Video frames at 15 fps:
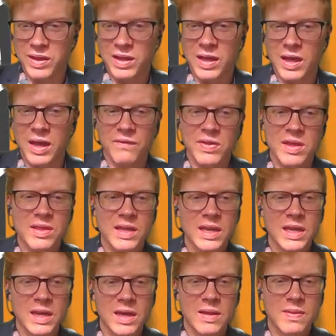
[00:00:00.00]
If there's
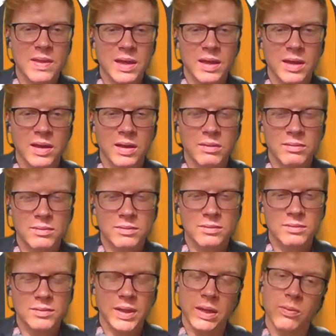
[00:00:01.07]
any in there
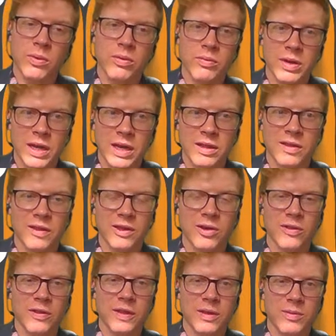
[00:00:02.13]
that weren't related to the
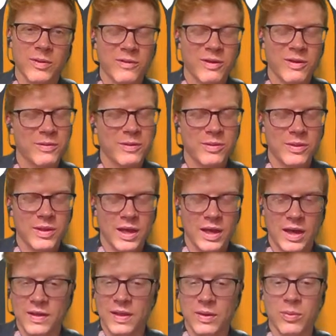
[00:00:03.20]
content
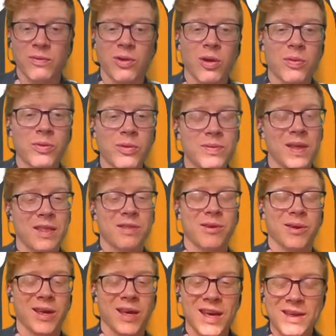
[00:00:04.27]
that we've gone through, that's
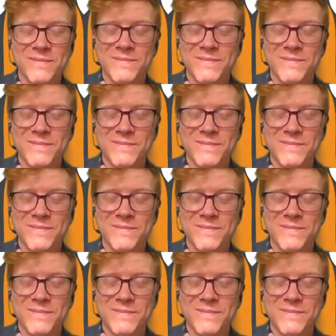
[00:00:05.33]
okay.